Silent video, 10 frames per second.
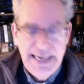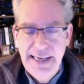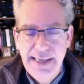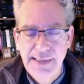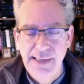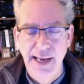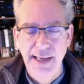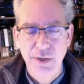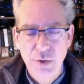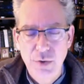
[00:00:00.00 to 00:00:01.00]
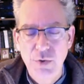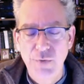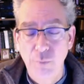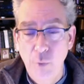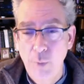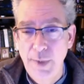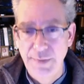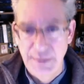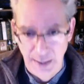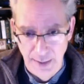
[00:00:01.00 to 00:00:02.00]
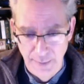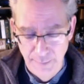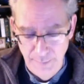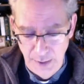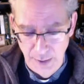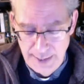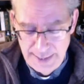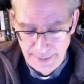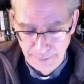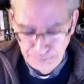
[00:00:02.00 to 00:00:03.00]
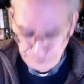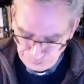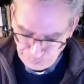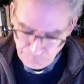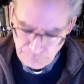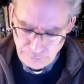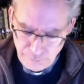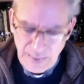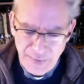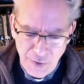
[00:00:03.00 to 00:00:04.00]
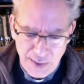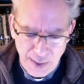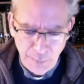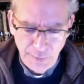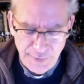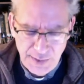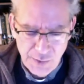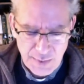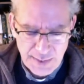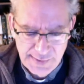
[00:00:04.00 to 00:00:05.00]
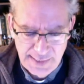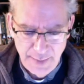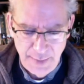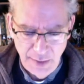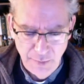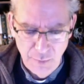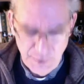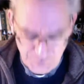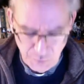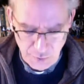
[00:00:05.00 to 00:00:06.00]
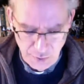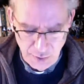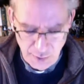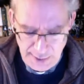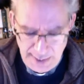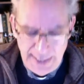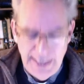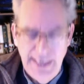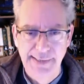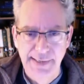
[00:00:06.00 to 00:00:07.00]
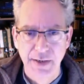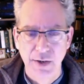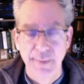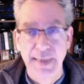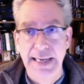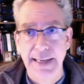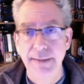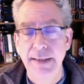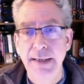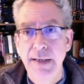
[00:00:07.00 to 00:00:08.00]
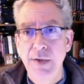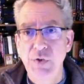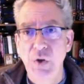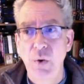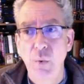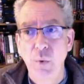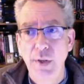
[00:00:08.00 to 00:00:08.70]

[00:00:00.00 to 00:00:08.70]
is a huge formative time on him. And there are a couple of things we can say about Russell Kirk as a young man. So